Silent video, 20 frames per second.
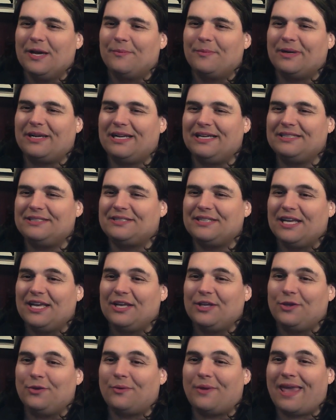because
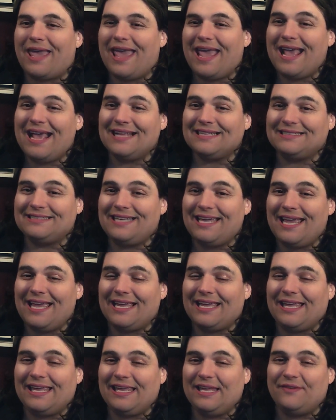you can't
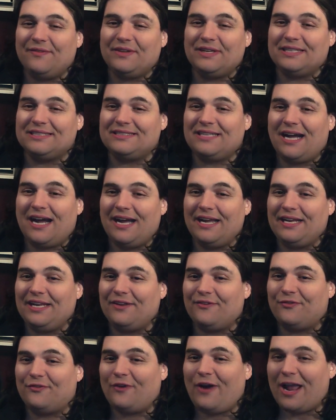take even a
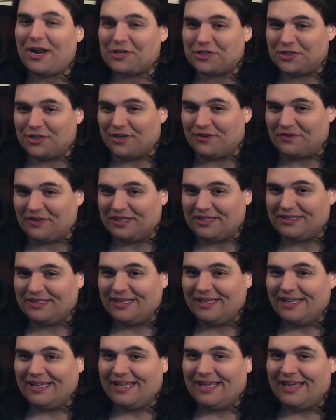tiny fraction of it.
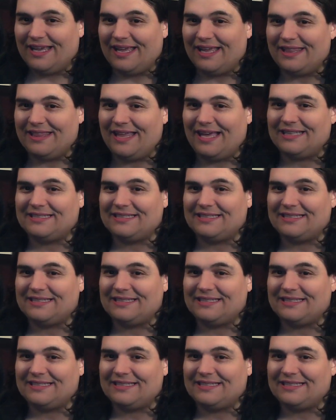And that's,